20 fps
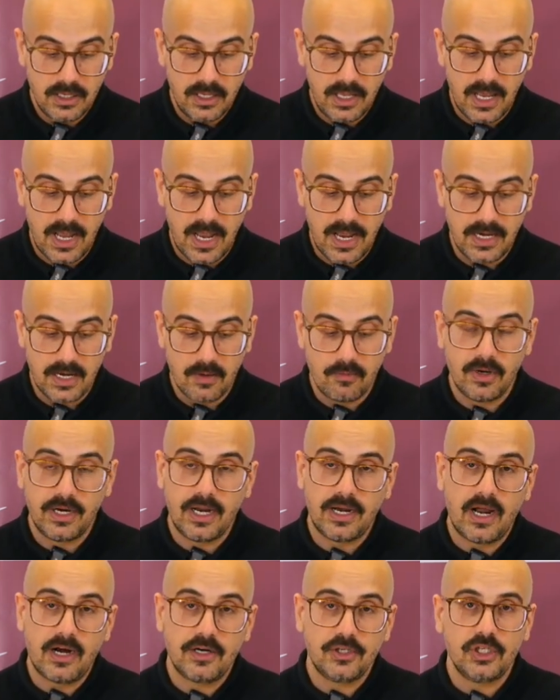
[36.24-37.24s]
and they want
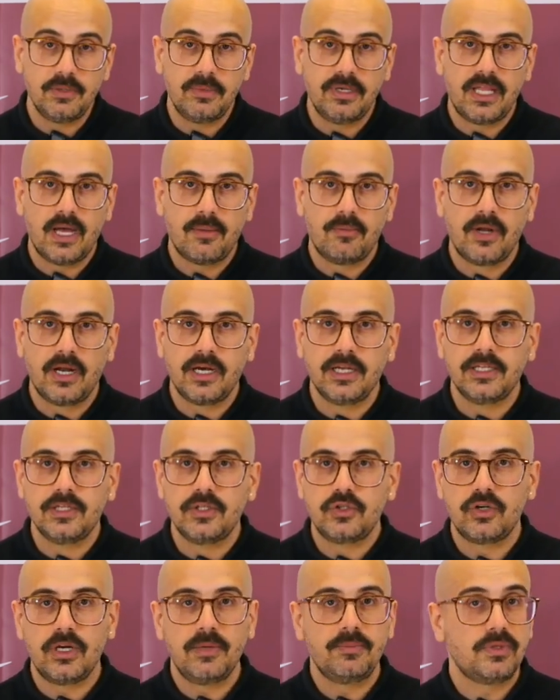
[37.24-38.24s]
an RGBW LED
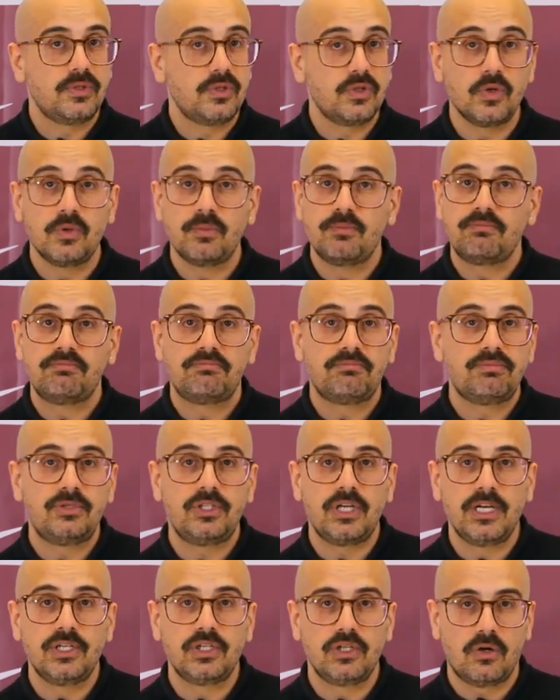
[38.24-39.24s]
strip to
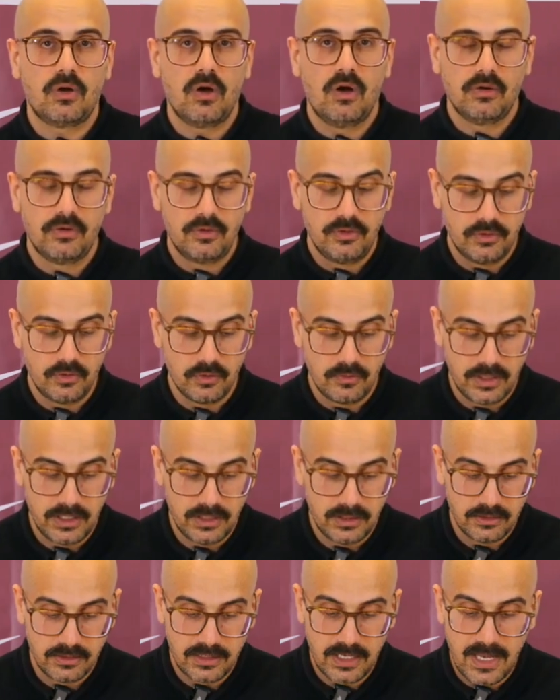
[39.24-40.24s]
change the color
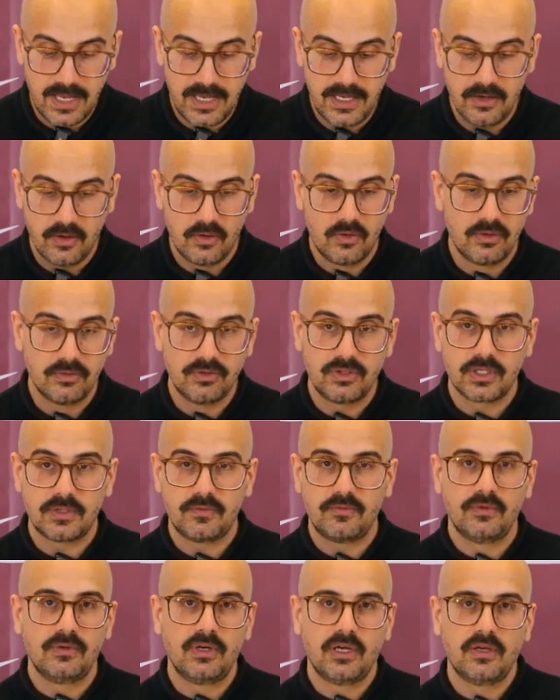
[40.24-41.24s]
during the day or just
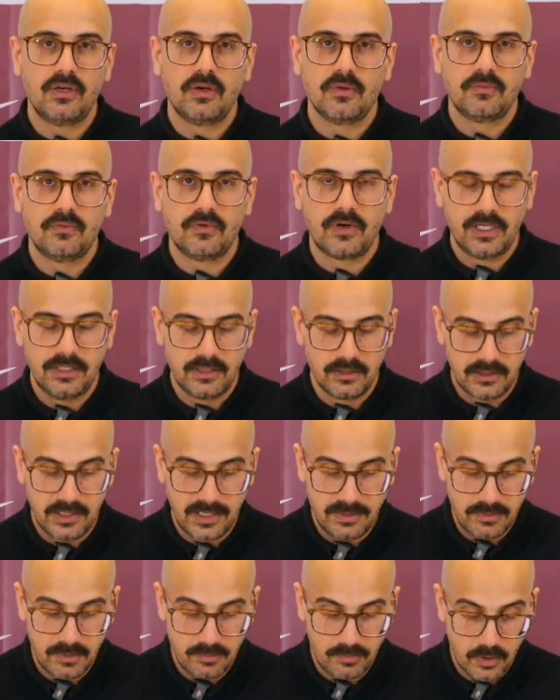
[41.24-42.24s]
for for
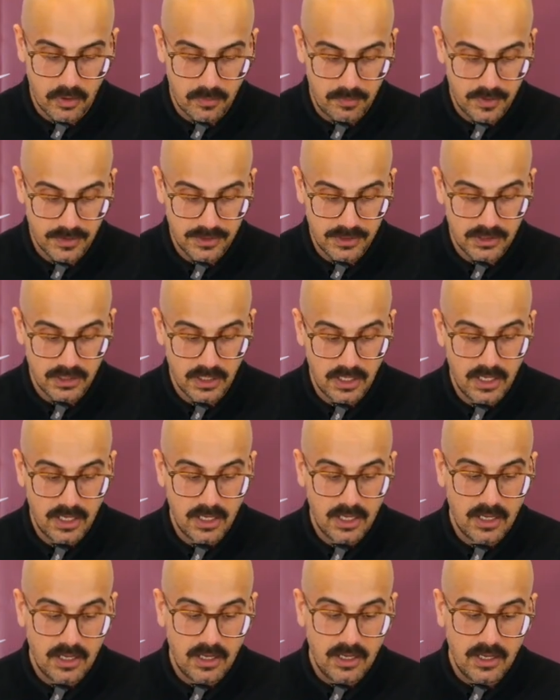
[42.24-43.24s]
entertainment purpose.
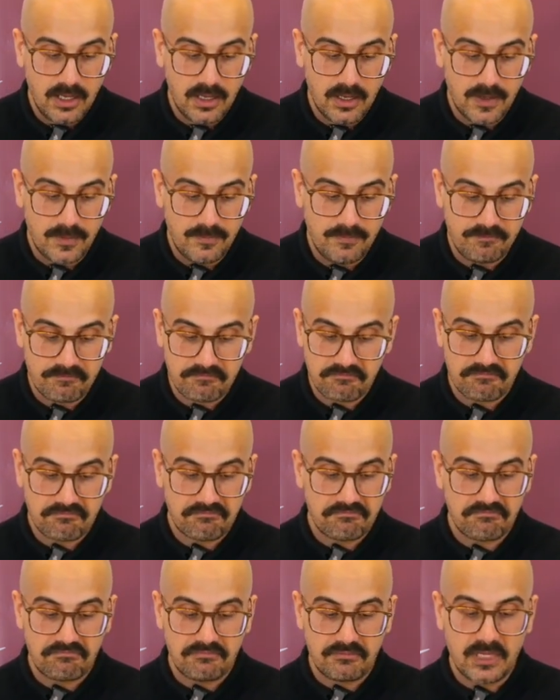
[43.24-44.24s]
And
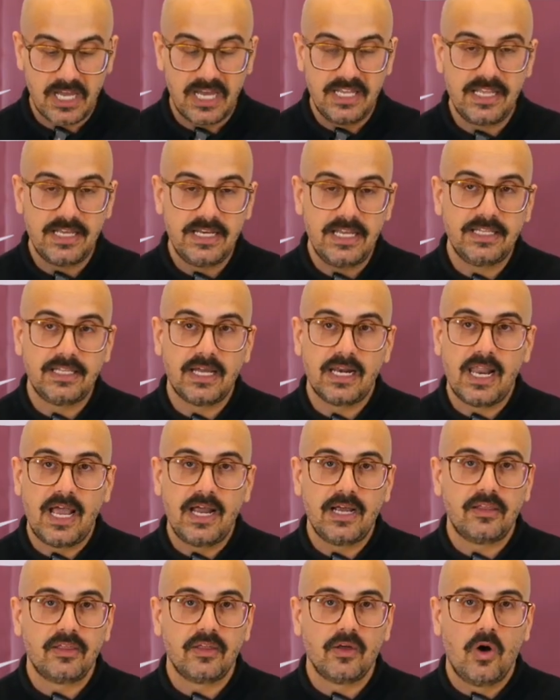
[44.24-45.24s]
they need a
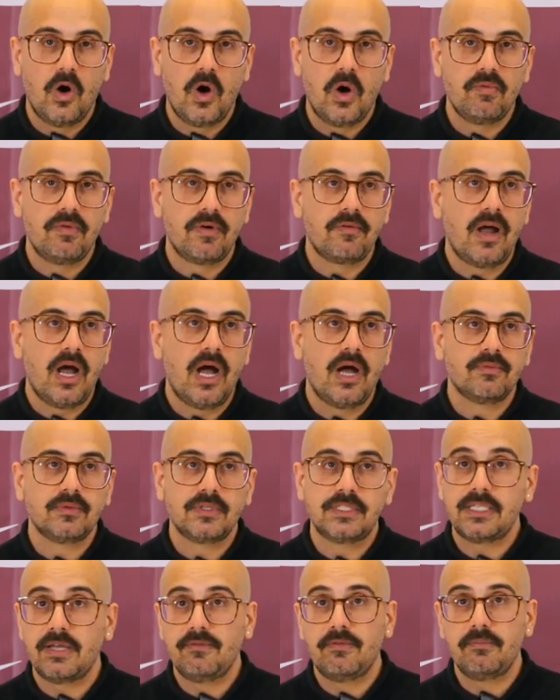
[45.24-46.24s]
length of
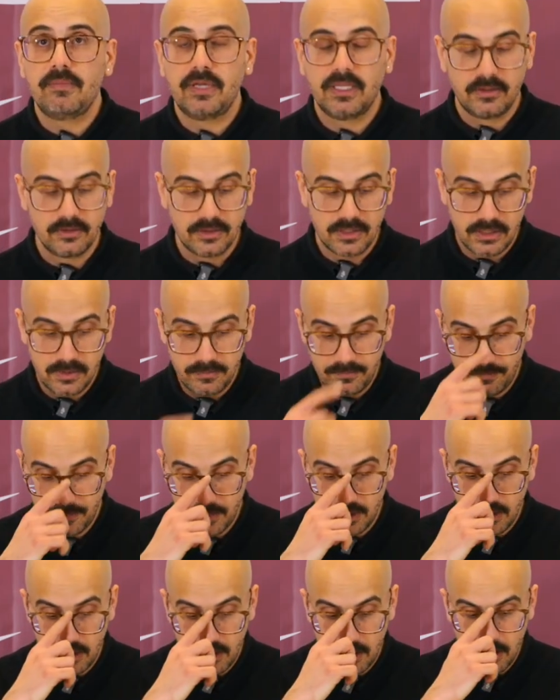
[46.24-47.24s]
around 7 meters.
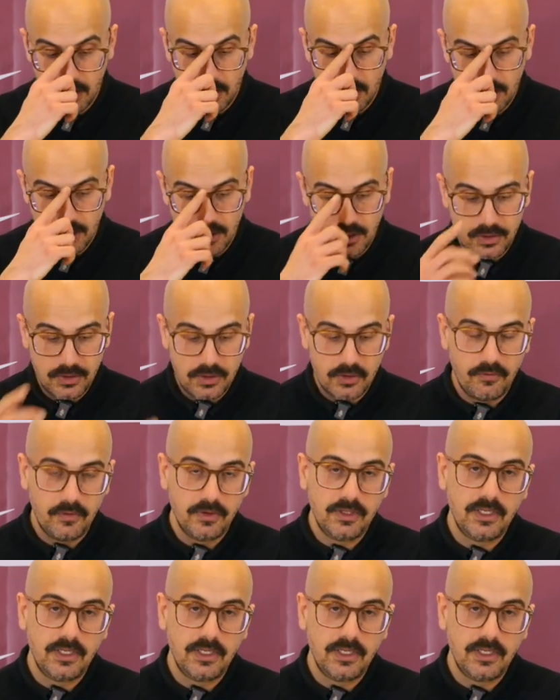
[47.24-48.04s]
So for